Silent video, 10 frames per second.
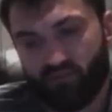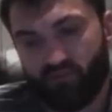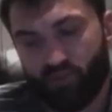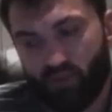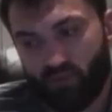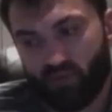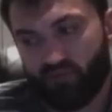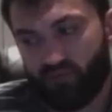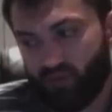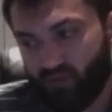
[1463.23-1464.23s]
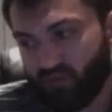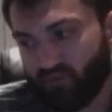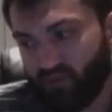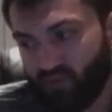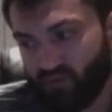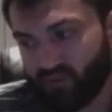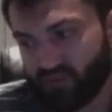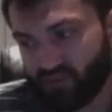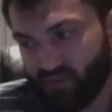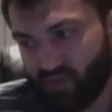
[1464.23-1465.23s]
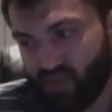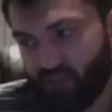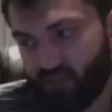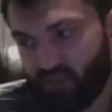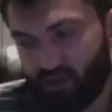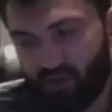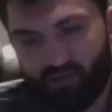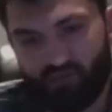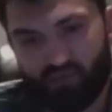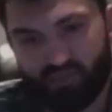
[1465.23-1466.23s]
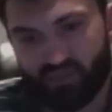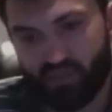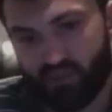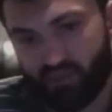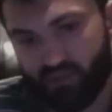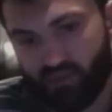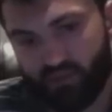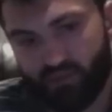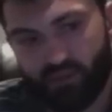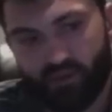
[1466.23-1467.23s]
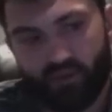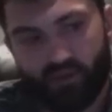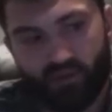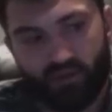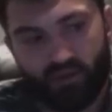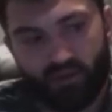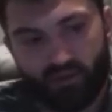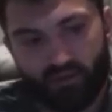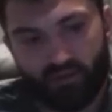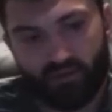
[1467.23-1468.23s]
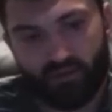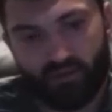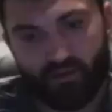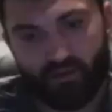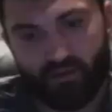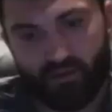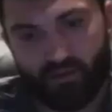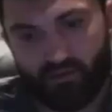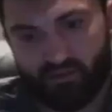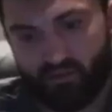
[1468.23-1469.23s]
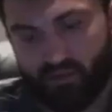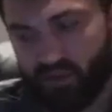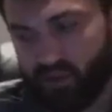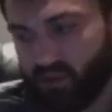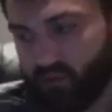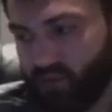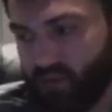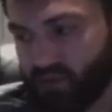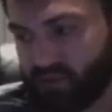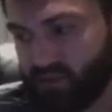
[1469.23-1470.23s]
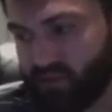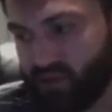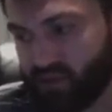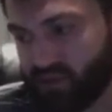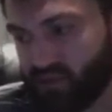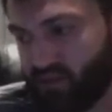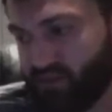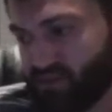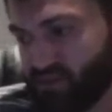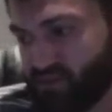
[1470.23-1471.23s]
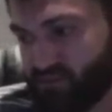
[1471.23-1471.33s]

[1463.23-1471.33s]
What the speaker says: probably follow his game plan 100%, and he was better man at that night than Travis.